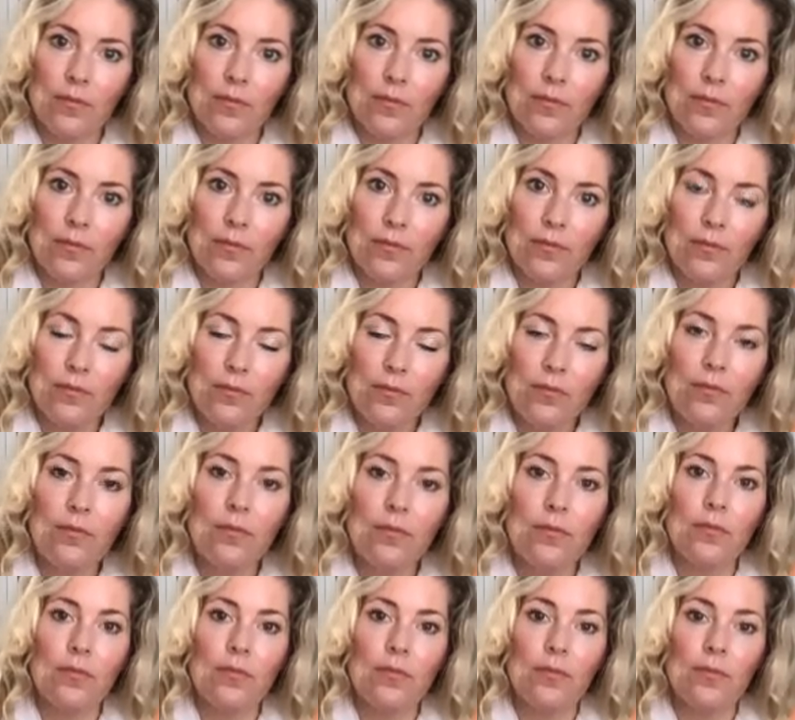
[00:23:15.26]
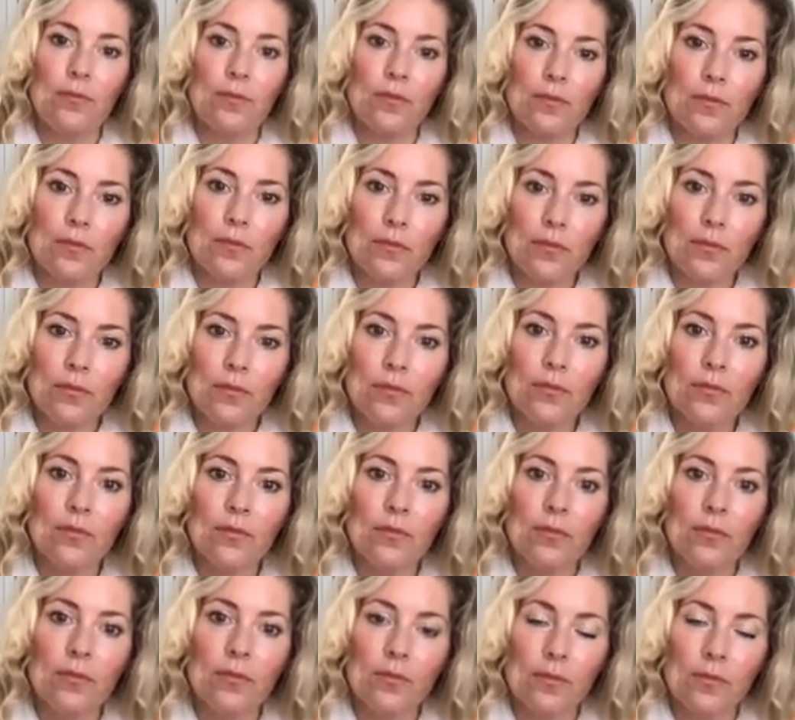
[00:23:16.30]

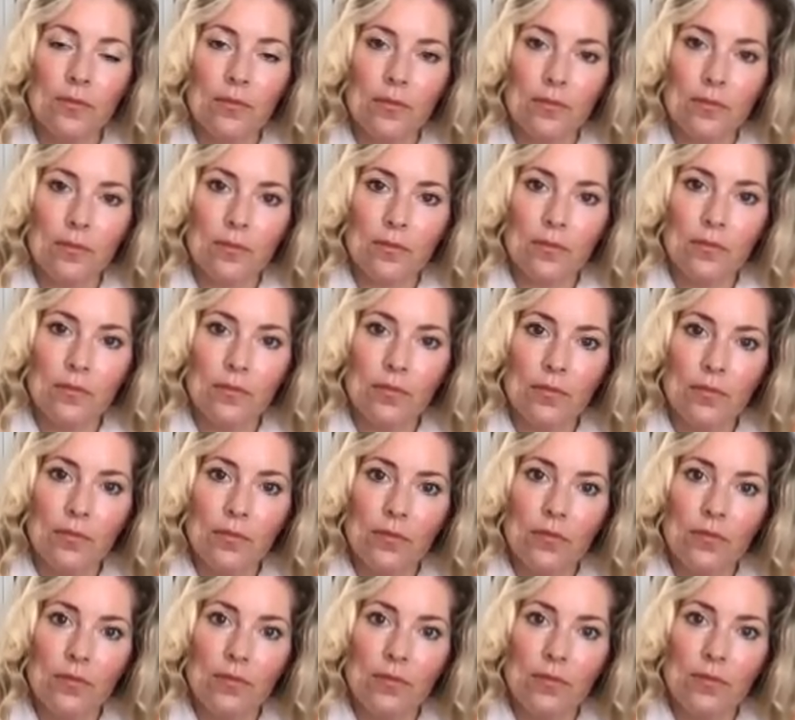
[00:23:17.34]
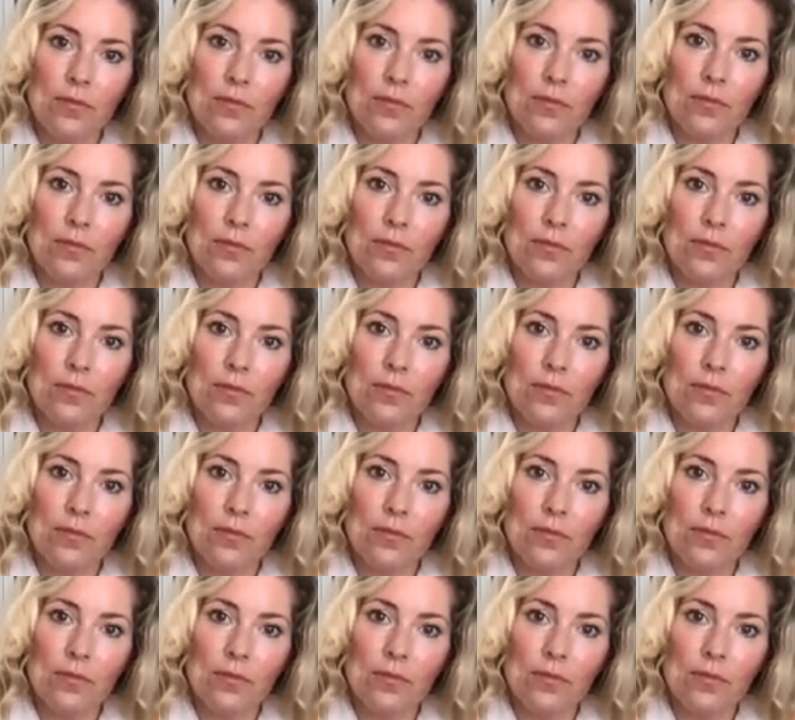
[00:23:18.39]
This person isn't speaking.